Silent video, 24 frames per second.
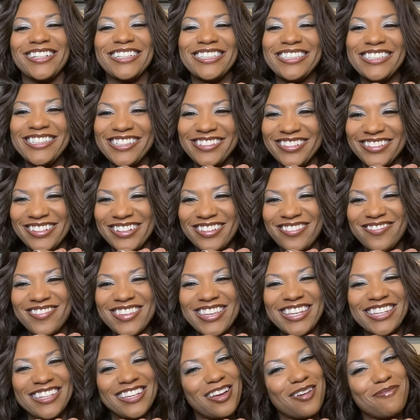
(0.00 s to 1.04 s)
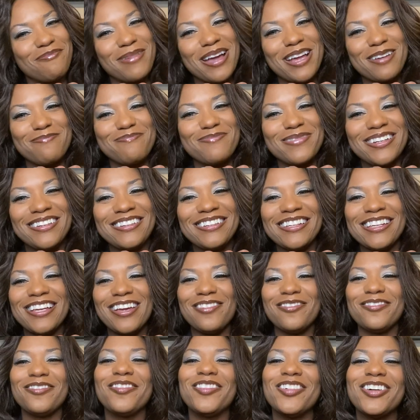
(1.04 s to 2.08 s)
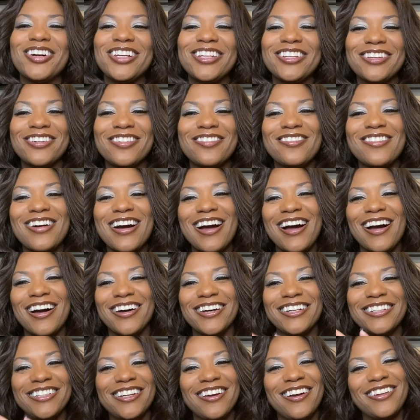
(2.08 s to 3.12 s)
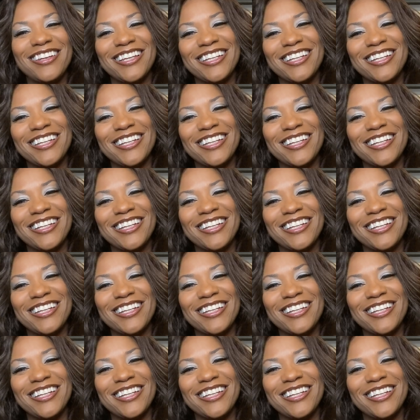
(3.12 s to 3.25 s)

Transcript: You know what I mean? Y'all might have been together for a little while and y'all